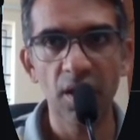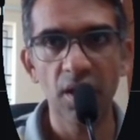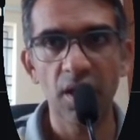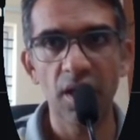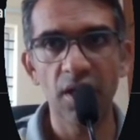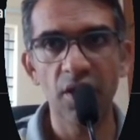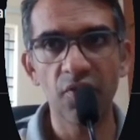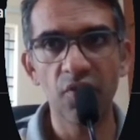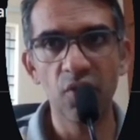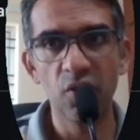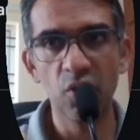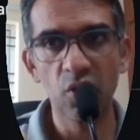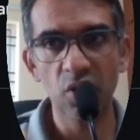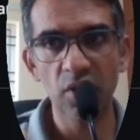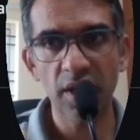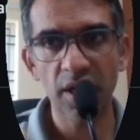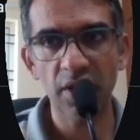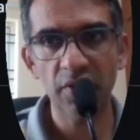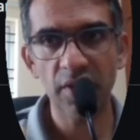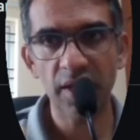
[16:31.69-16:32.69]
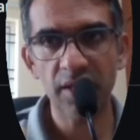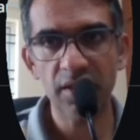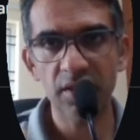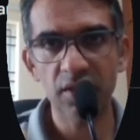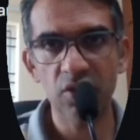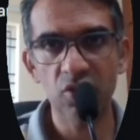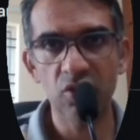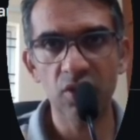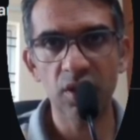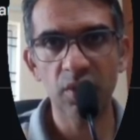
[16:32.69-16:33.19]
And if you don't have
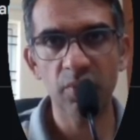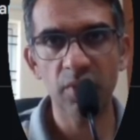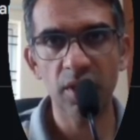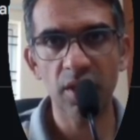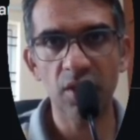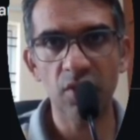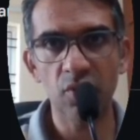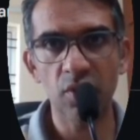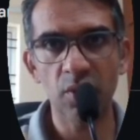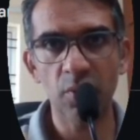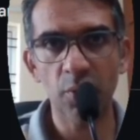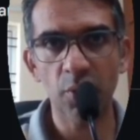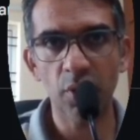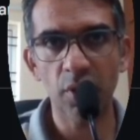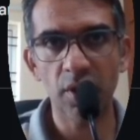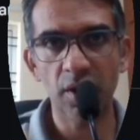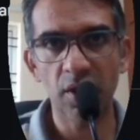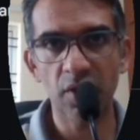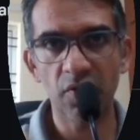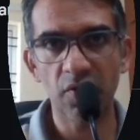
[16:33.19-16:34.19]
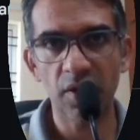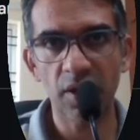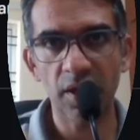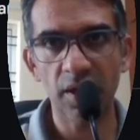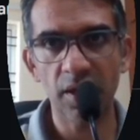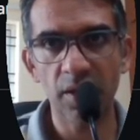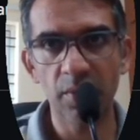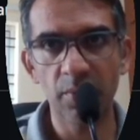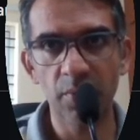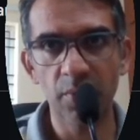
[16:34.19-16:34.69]
access to Gemini
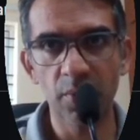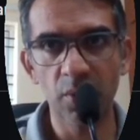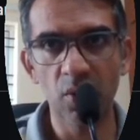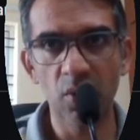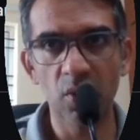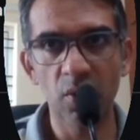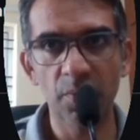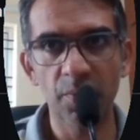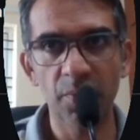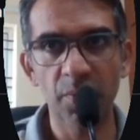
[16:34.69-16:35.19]
1.5 Pro,